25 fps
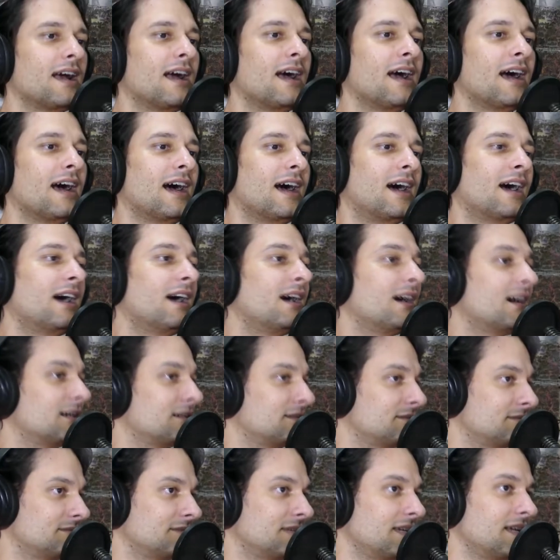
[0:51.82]
Haha.
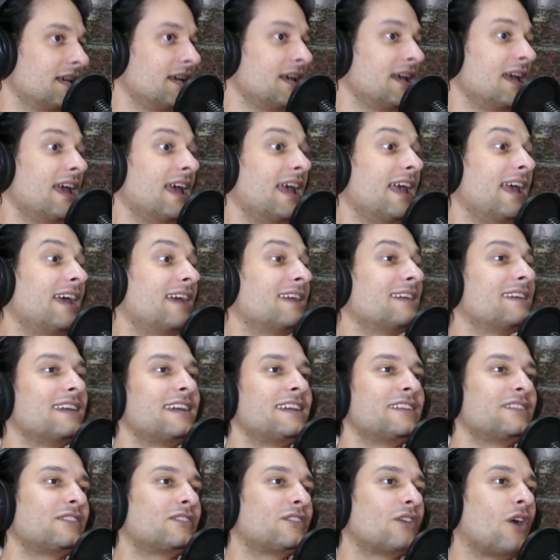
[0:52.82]
And
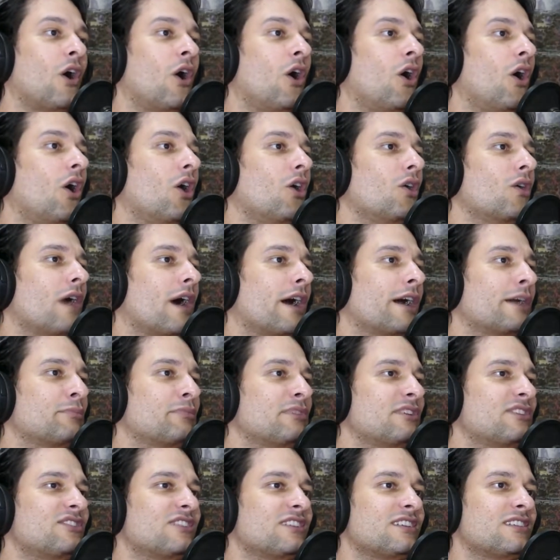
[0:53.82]
it's all
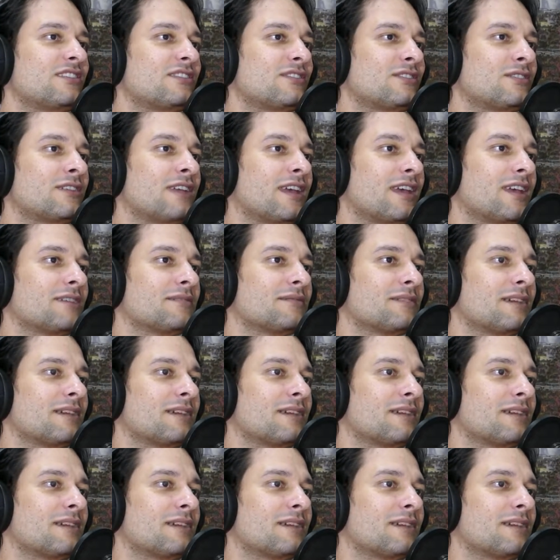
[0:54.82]
RPGs today.